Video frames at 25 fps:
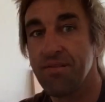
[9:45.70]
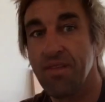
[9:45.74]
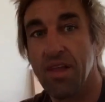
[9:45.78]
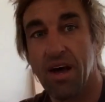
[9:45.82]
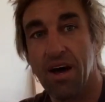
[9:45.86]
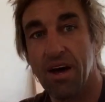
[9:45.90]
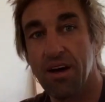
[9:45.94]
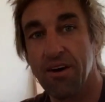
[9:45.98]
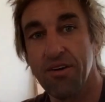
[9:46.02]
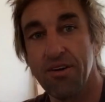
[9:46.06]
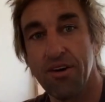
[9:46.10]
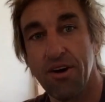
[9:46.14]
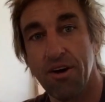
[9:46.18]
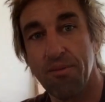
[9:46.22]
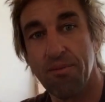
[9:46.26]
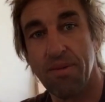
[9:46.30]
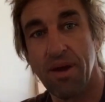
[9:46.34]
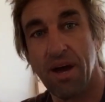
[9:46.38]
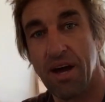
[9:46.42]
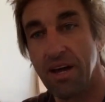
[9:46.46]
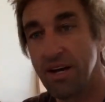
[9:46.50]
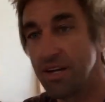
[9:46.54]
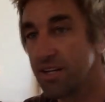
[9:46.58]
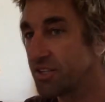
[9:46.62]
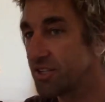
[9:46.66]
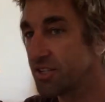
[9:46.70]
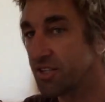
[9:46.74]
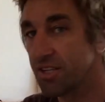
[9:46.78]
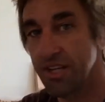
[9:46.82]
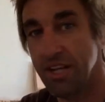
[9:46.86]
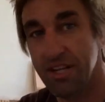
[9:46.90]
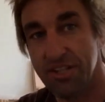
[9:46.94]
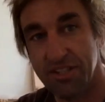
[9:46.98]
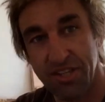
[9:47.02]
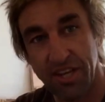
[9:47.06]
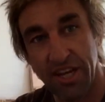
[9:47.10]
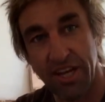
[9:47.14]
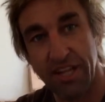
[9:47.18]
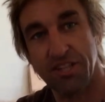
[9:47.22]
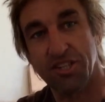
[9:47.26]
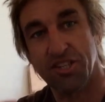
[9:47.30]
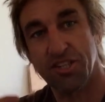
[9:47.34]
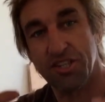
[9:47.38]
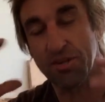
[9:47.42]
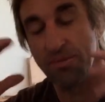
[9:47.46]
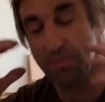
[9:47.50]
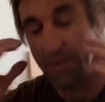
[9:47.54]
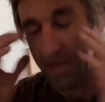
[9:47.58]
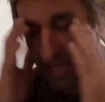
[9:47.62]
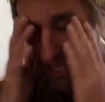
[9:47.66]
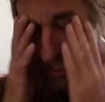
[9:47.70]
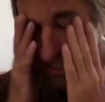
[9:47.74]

I don't know, man. It's it's it's to me